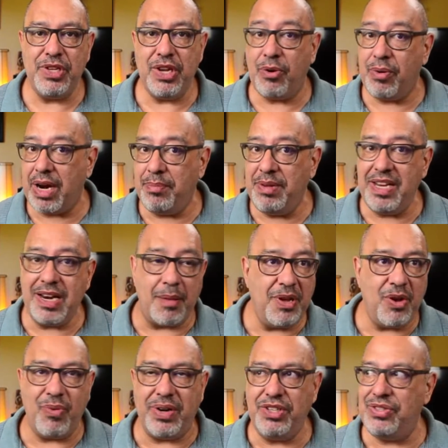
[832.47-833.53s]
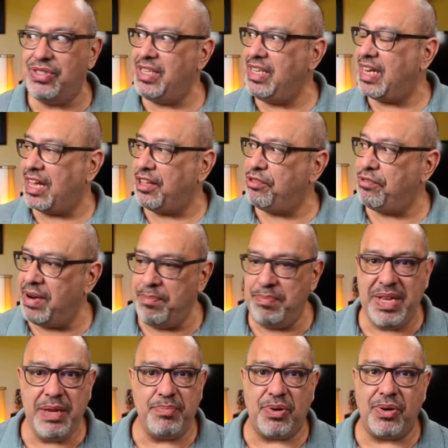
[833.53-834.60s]
know what I mean? I mean, when you see like three
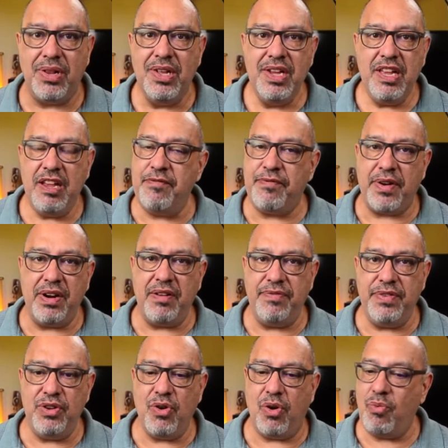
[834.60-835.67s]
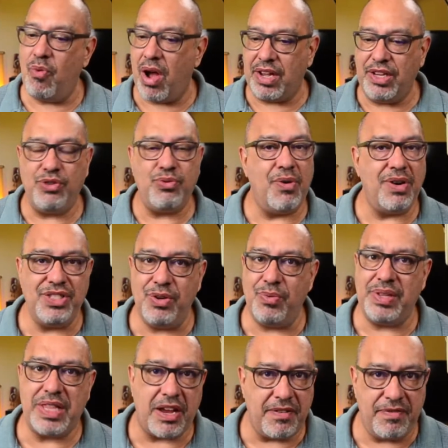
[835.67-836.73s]
people in front of you or walking towards you
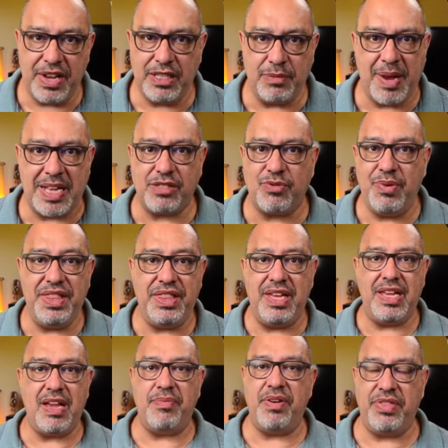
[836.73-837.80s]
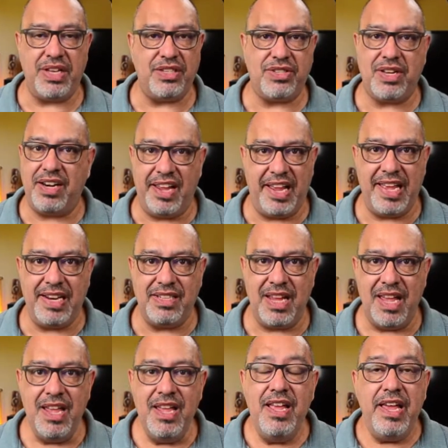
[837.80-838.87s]
without a face mask, we think everything's going to end.
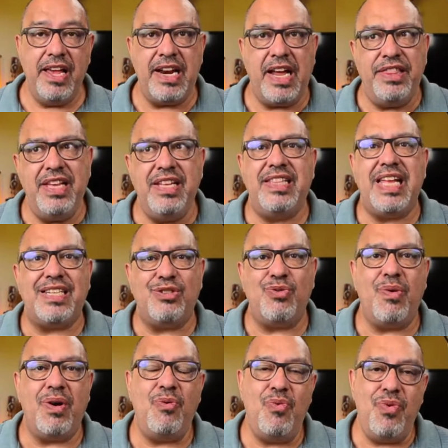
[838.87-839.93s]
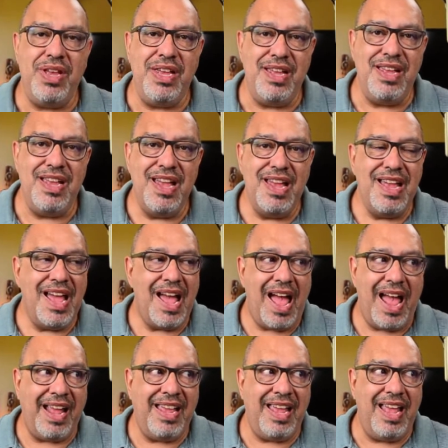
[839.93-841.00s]
And I think that's where we
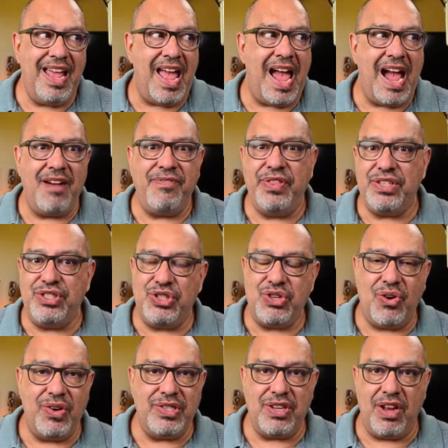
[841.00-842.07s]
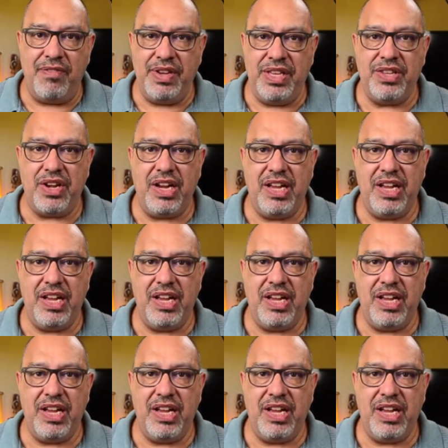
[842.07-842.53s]
have the choice of either